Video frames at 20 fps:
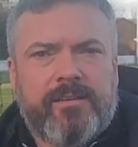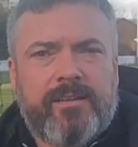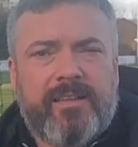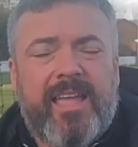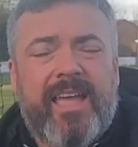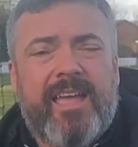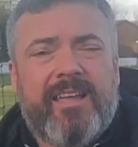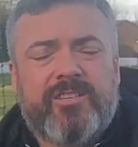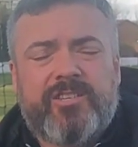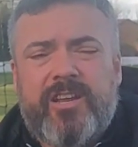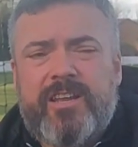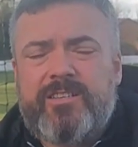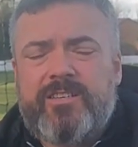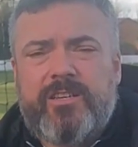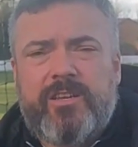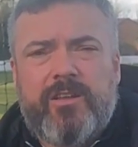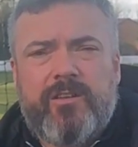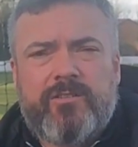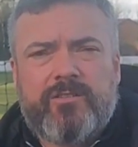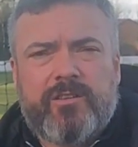Yeah, Shane's a
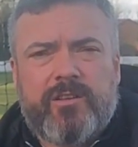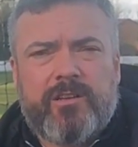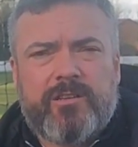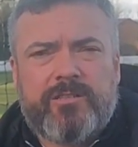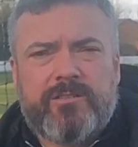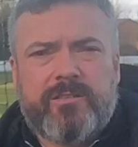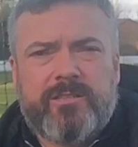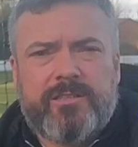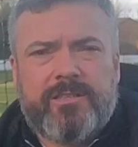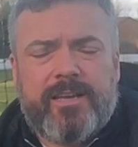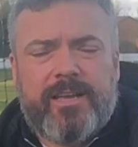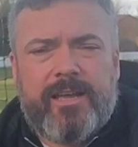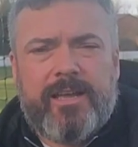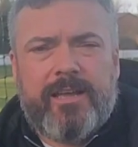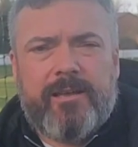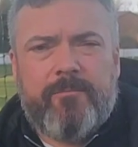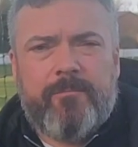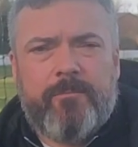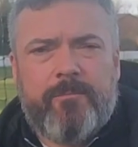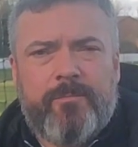huge loss.
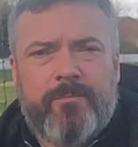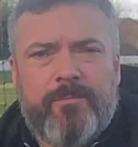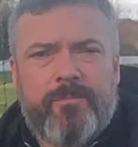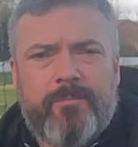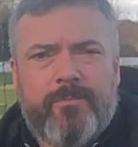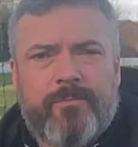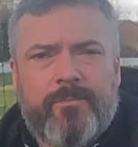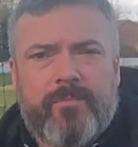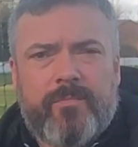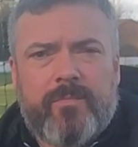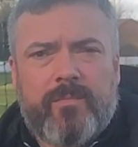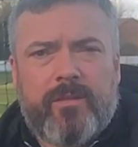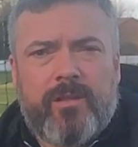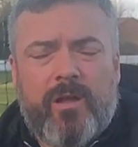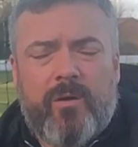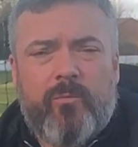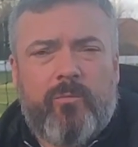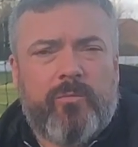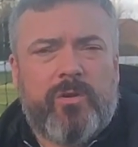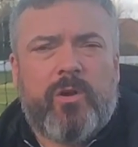
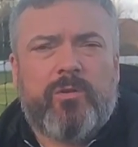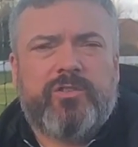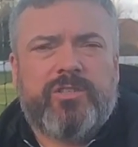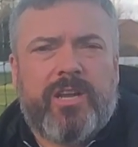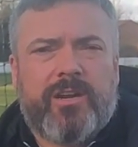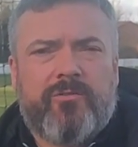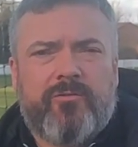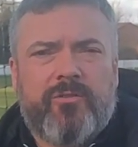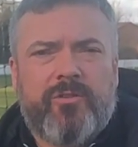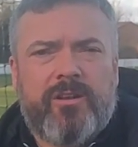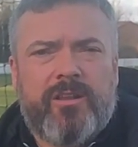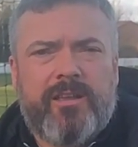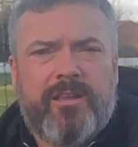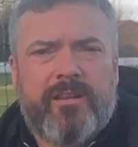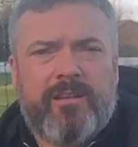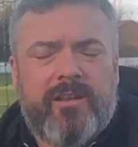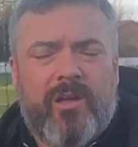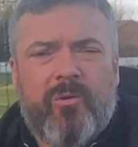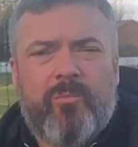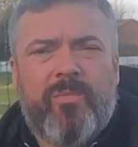No Jack Grundy,
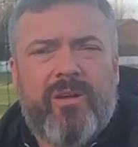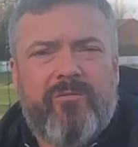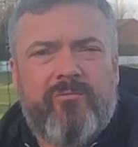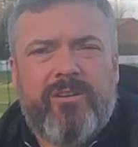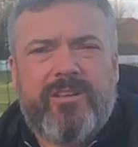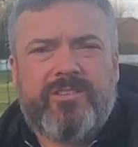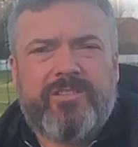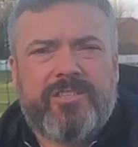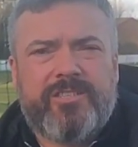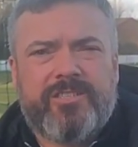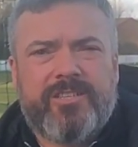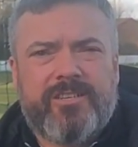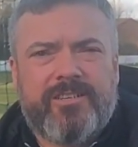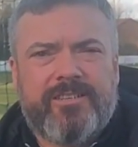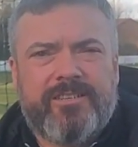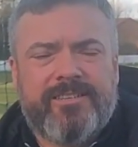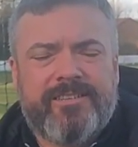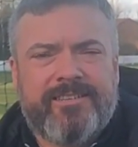no Ben Richardson.